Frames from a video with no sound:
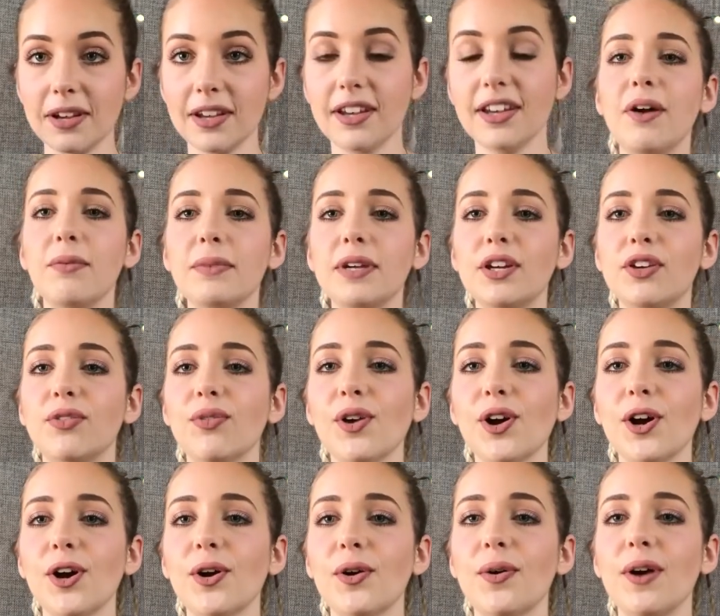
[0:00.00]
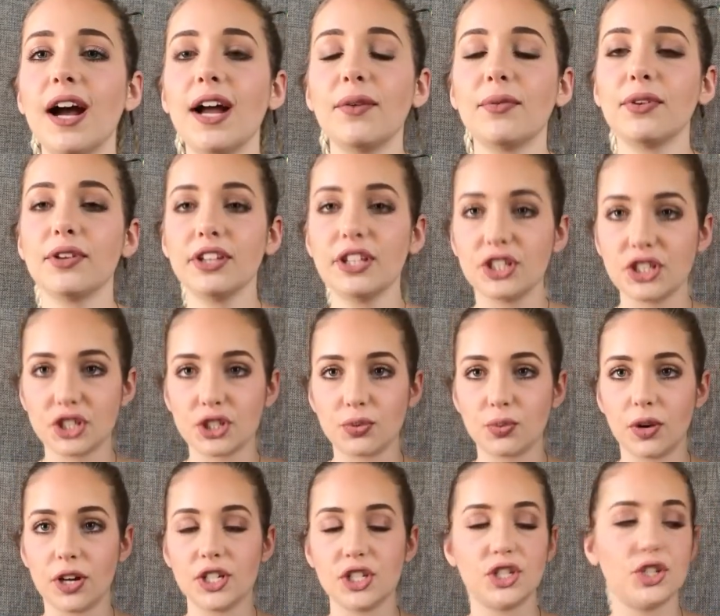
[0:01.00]
Help me grow. I really just
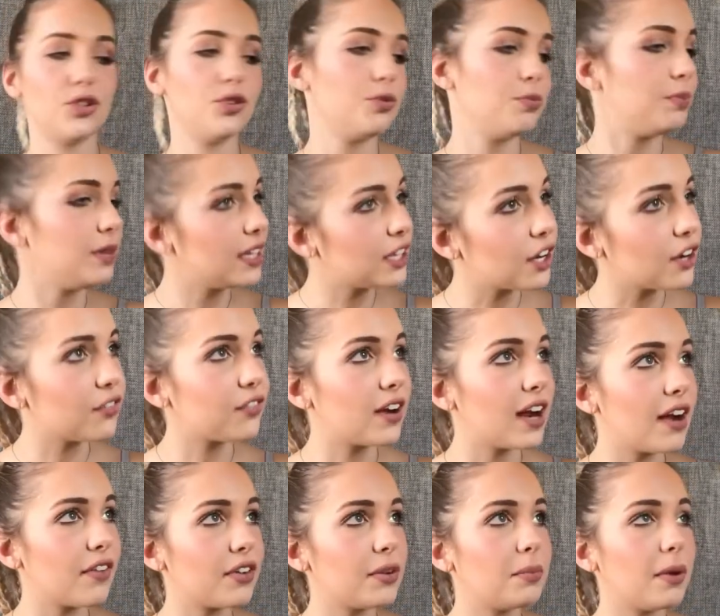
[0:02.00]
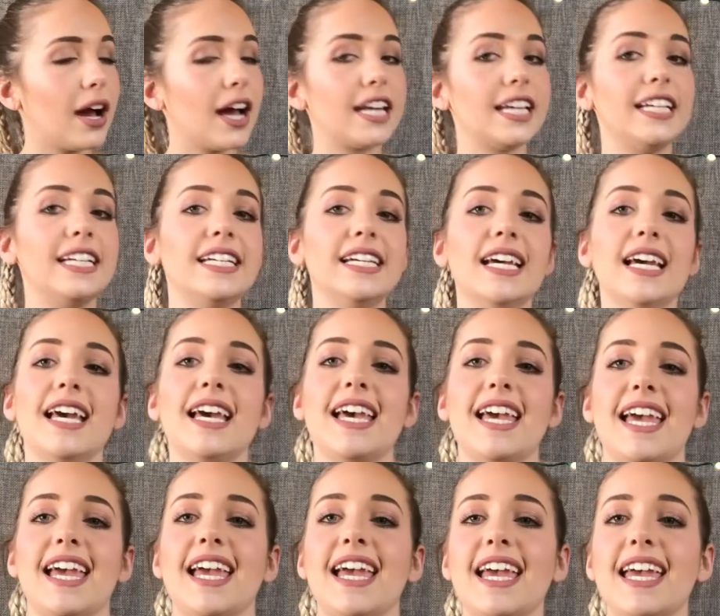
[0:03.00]
want to be there for everybody
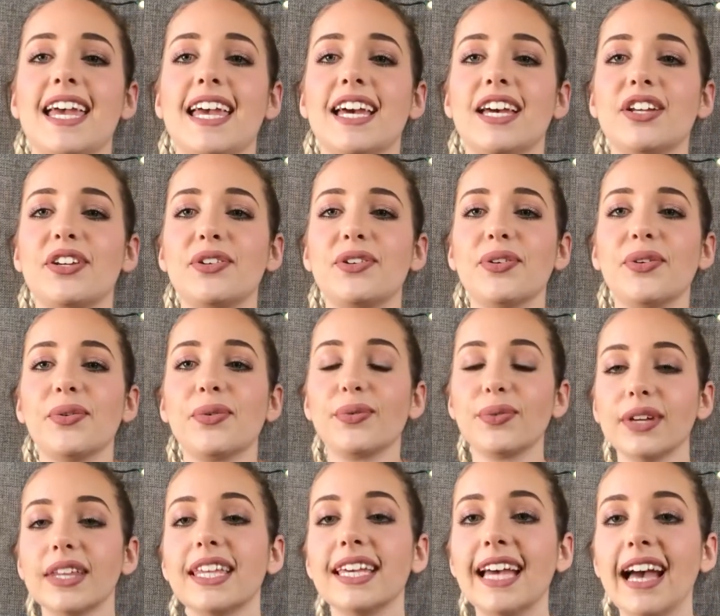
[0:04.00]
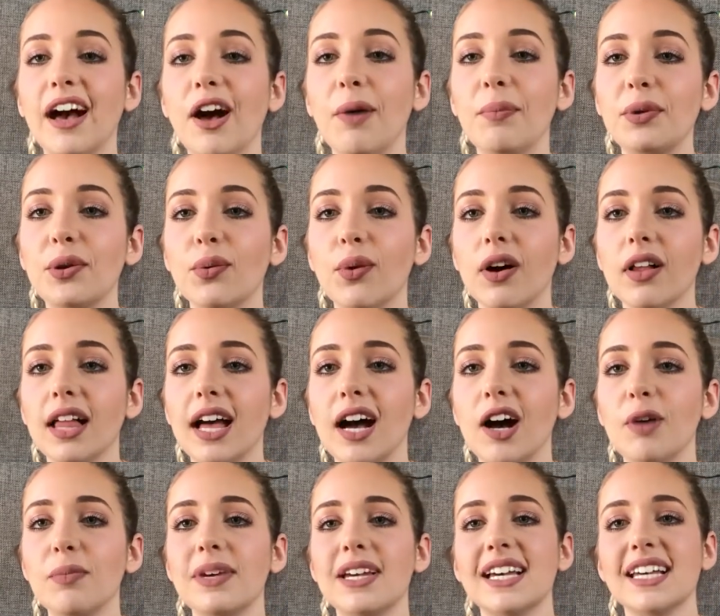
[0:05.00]
and really help you all
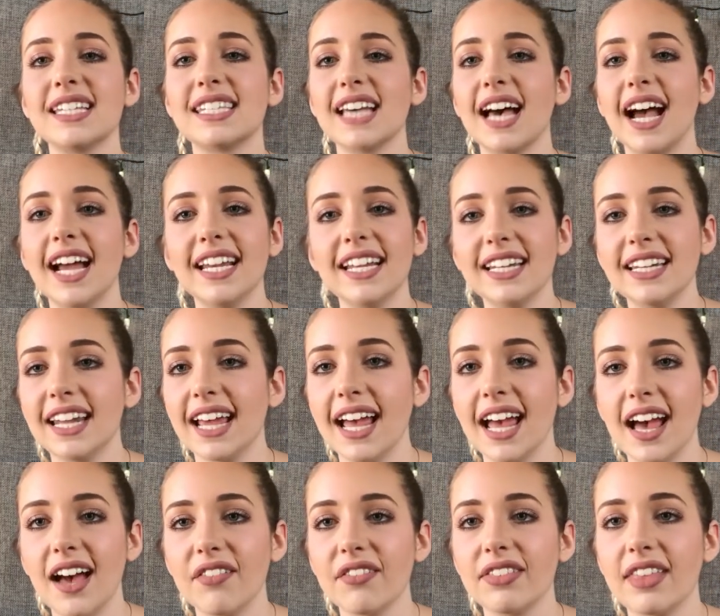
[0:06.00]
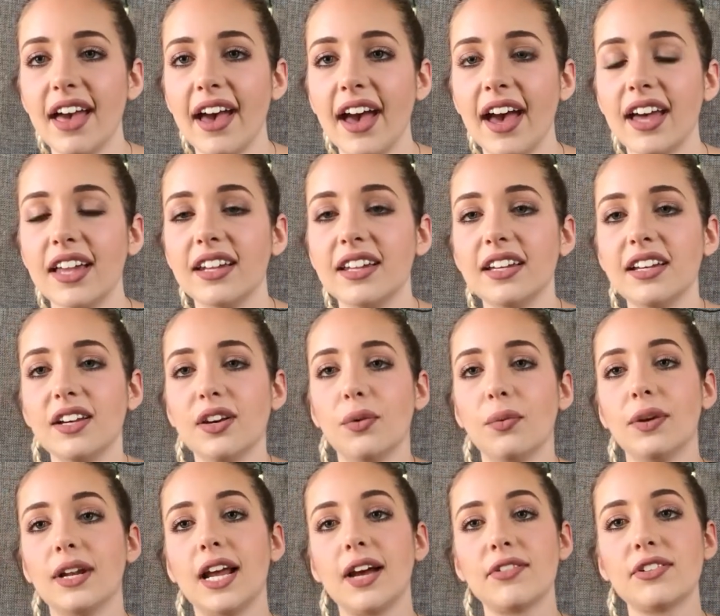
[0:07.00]
out because I didn't have that
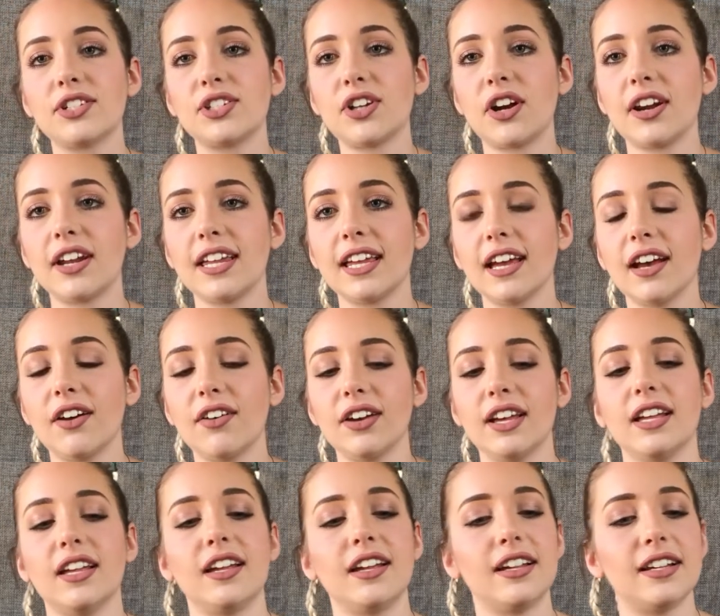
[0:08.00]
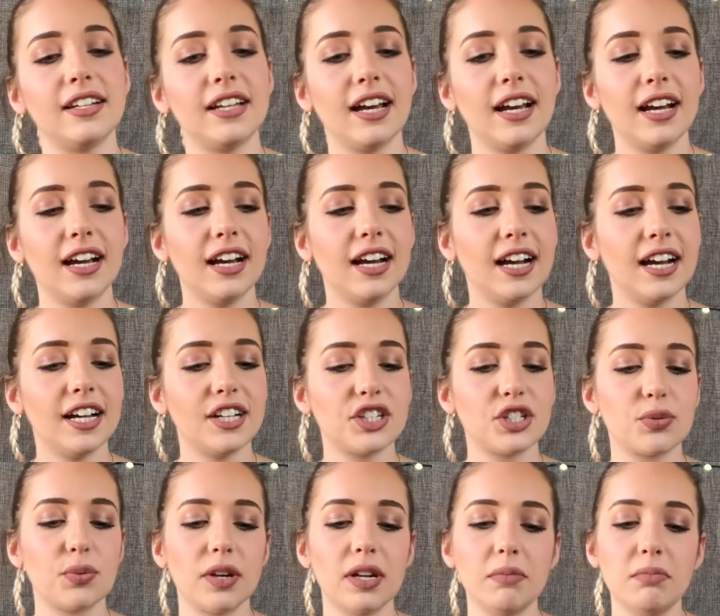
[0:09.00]
when I was starting out and I
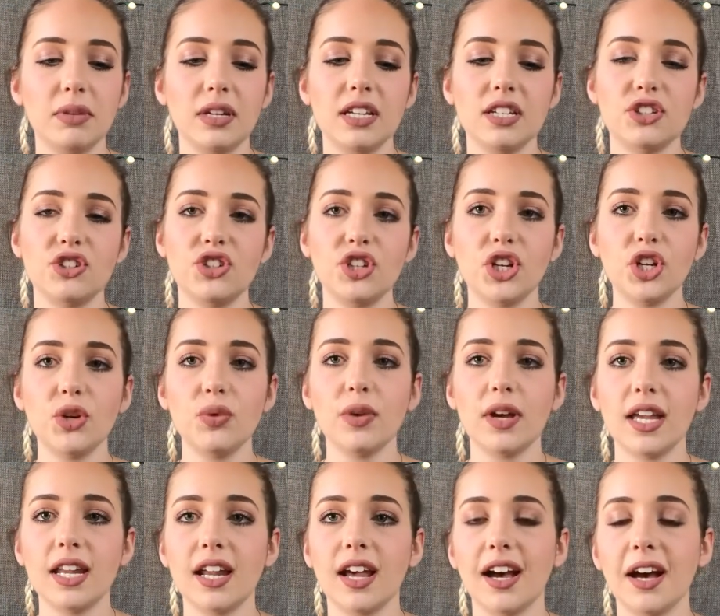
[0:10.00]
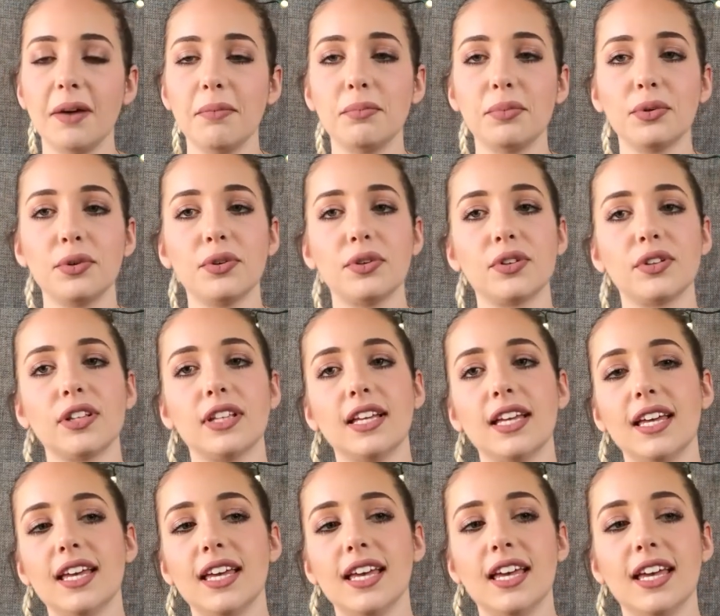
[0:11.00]
just want to be as genuine, humble,
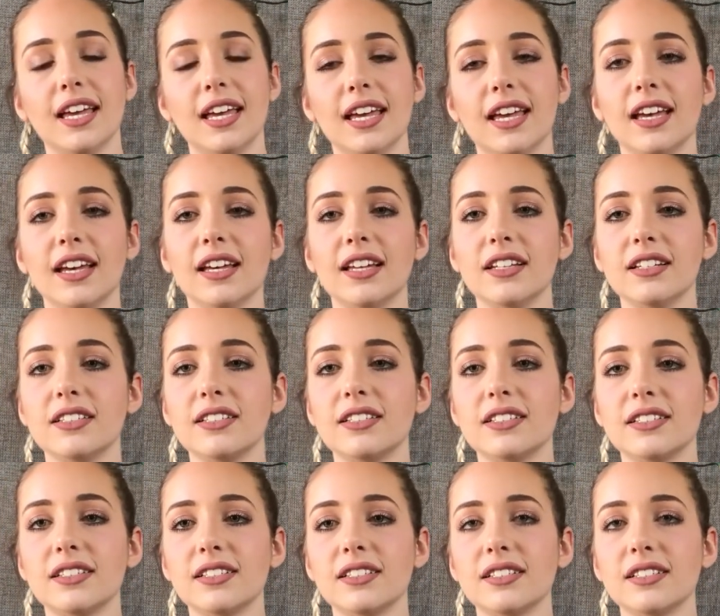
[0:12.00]
and